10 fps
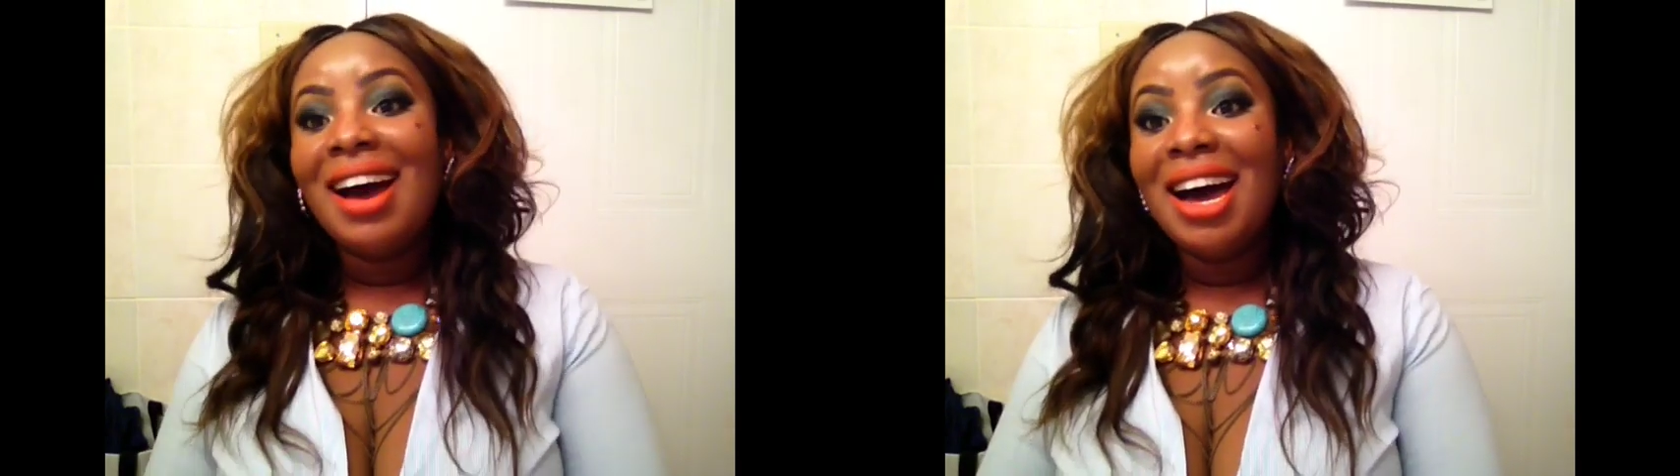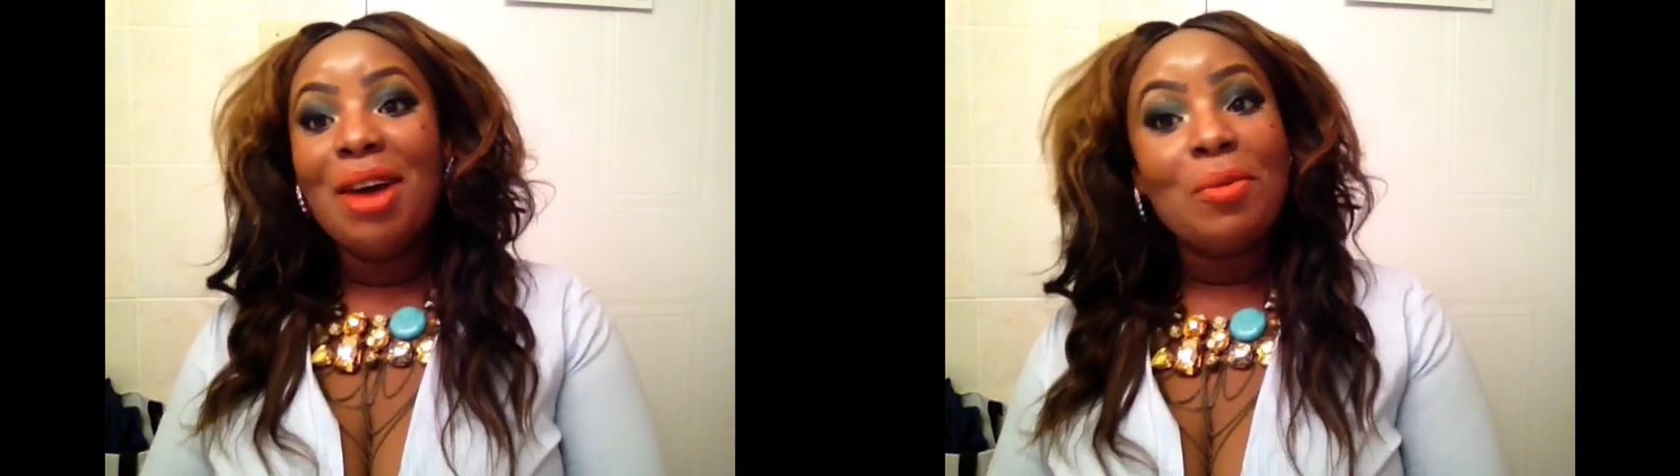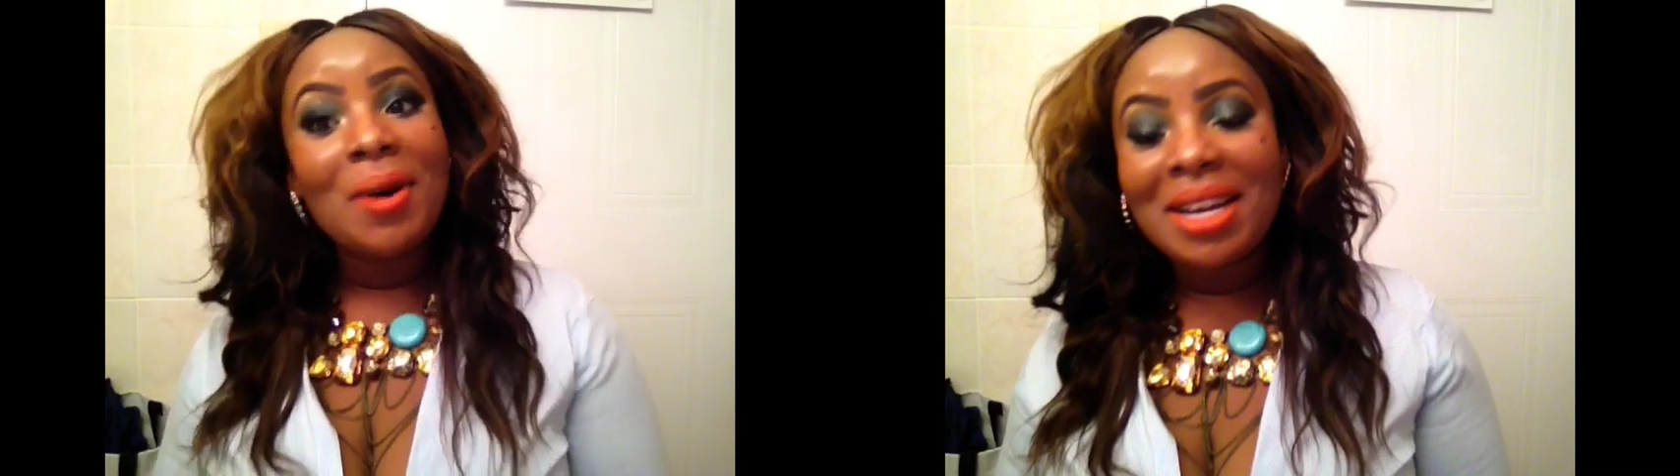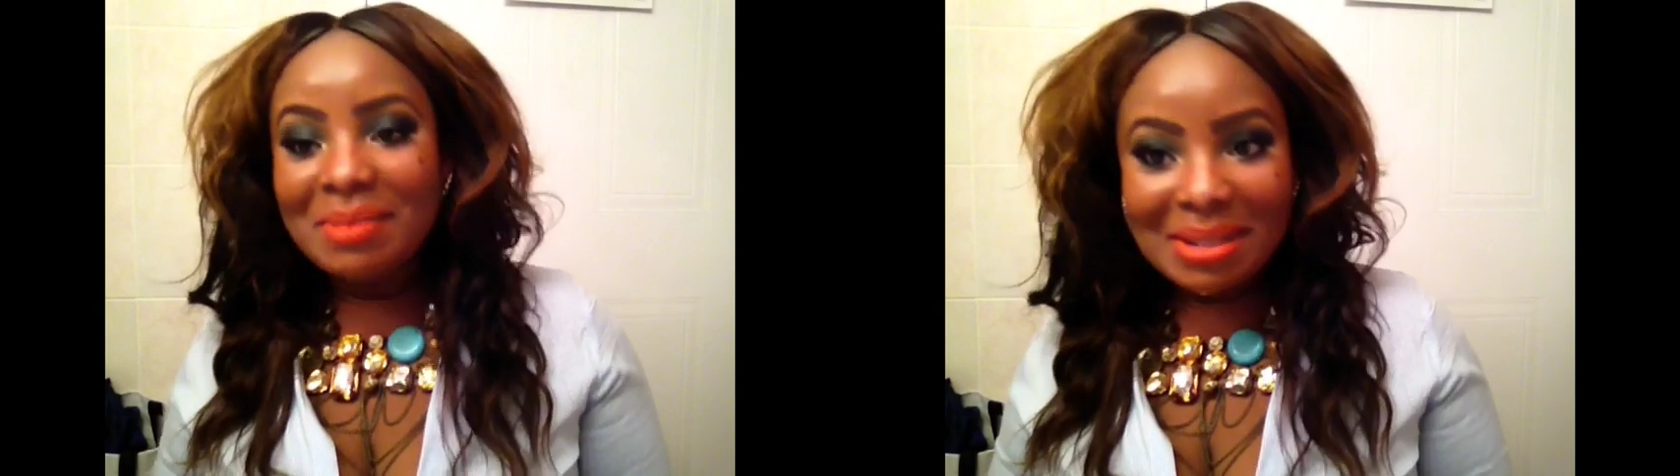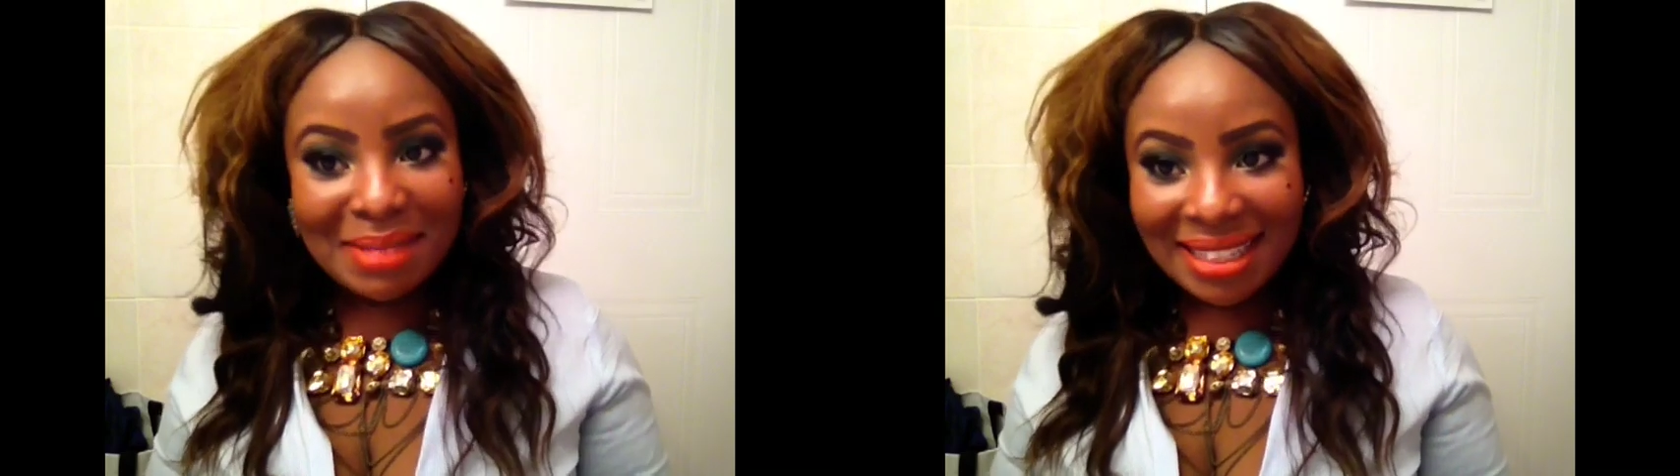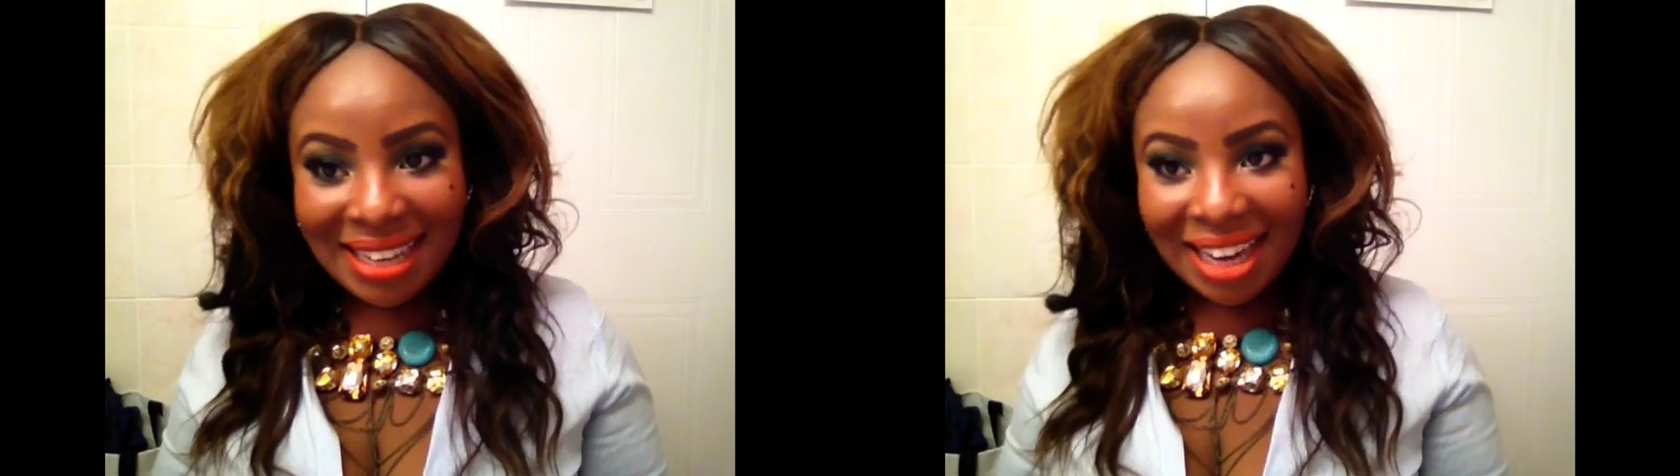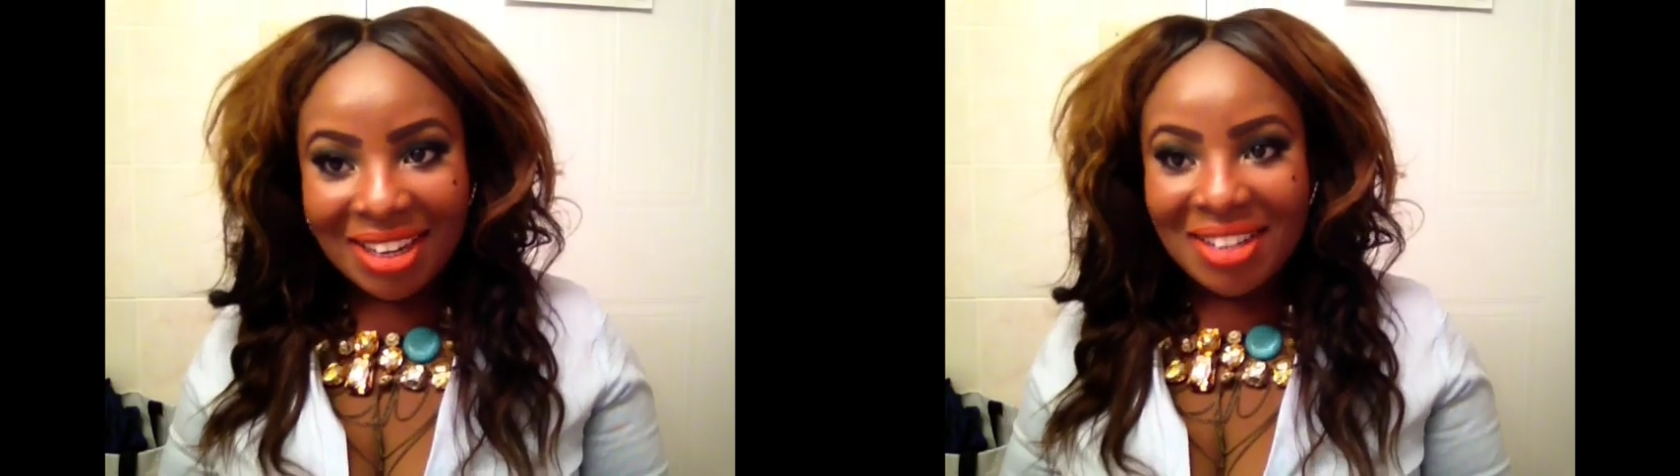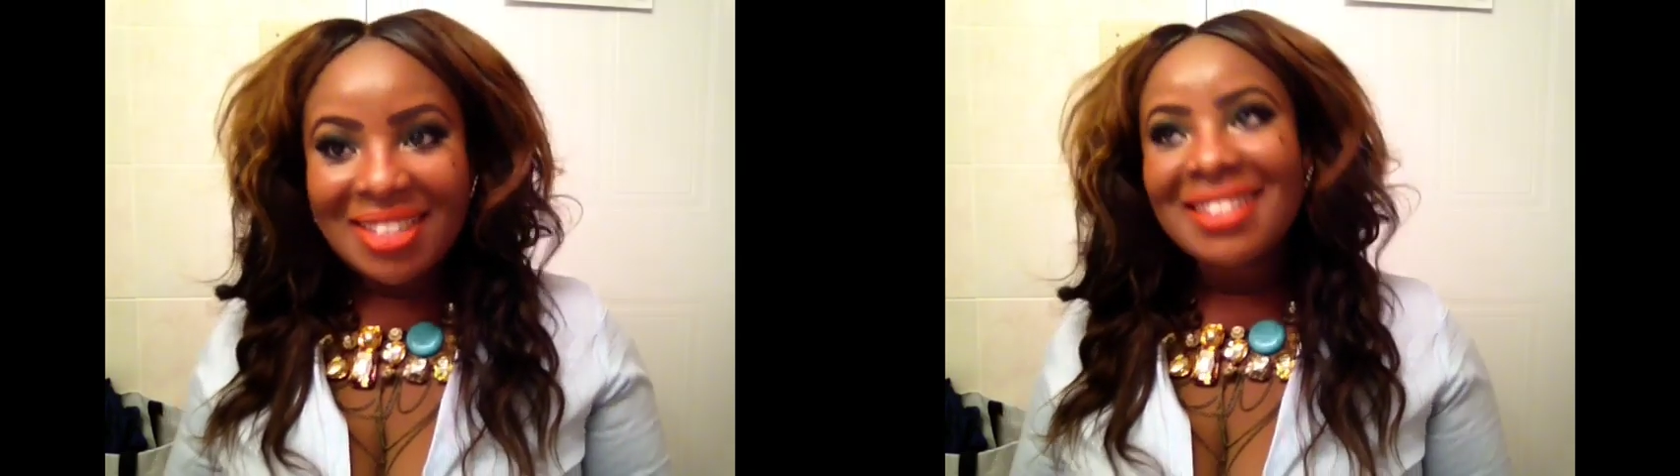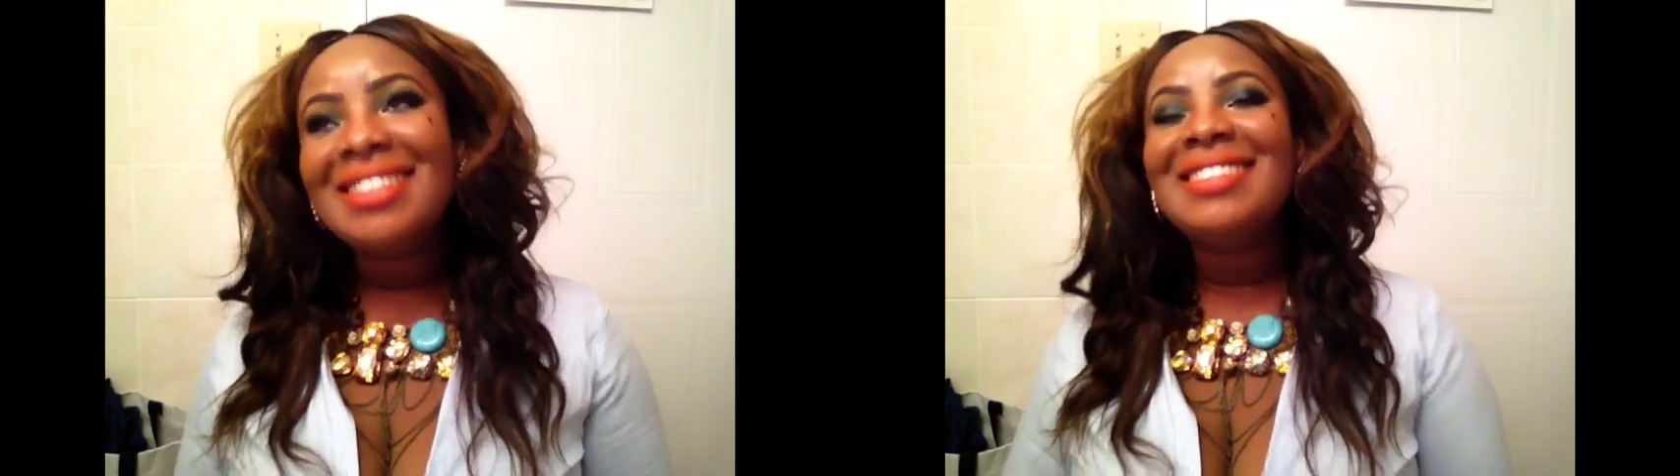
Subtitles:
Welcome to my channel,